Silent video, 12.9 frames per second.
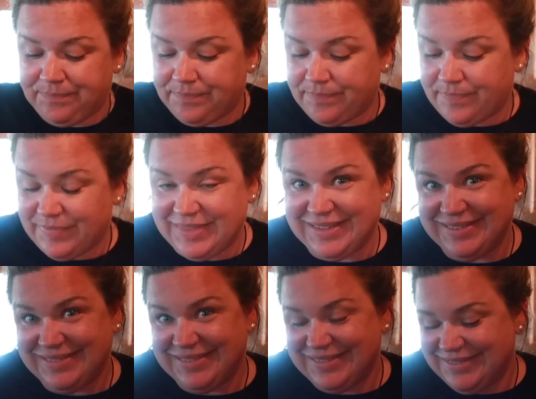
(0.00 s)
No, I'm
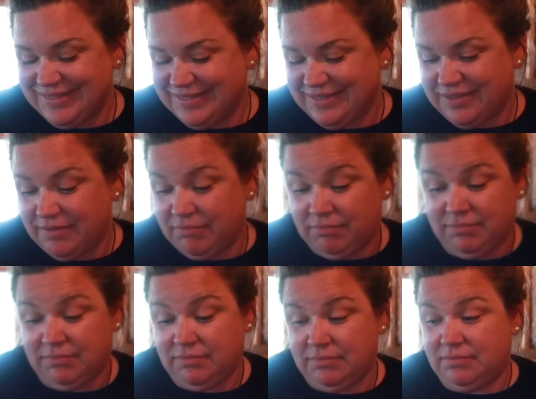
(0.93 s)
gonna take it home and eat it later.
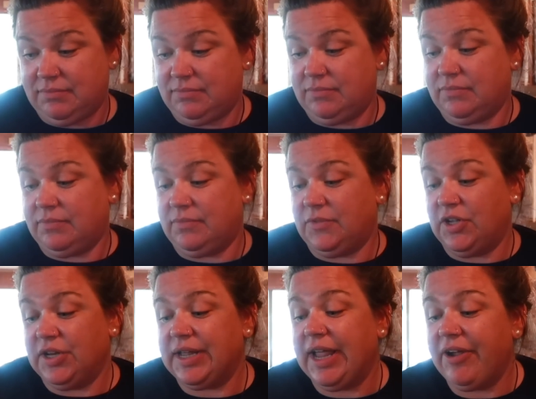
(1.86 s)
You
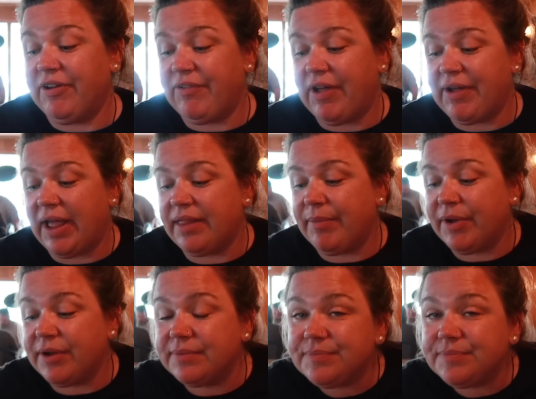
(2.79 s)
gonna carry it around Gatlinburg?